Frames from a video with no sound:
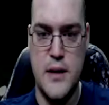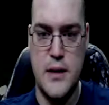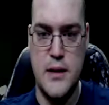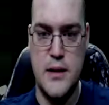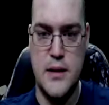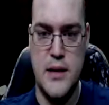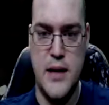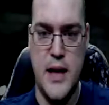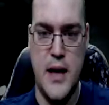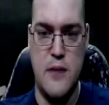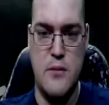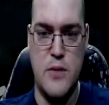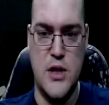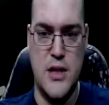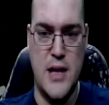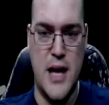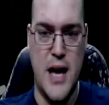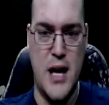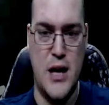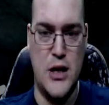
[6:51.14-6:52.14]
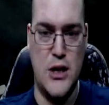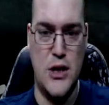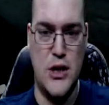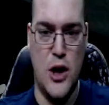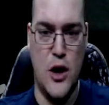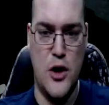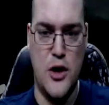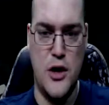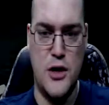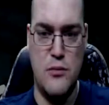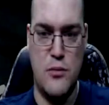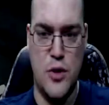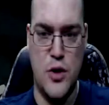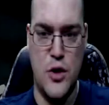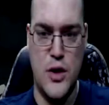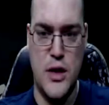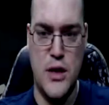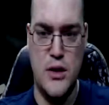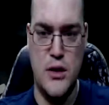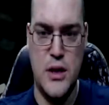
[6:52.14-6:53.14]
The game is kind of dark and
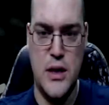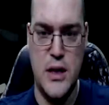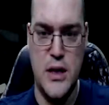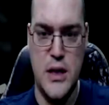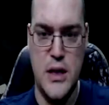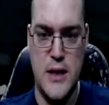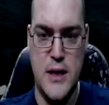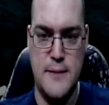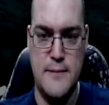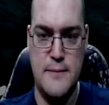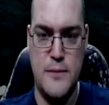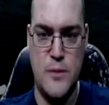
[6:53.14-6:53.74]
murky looking,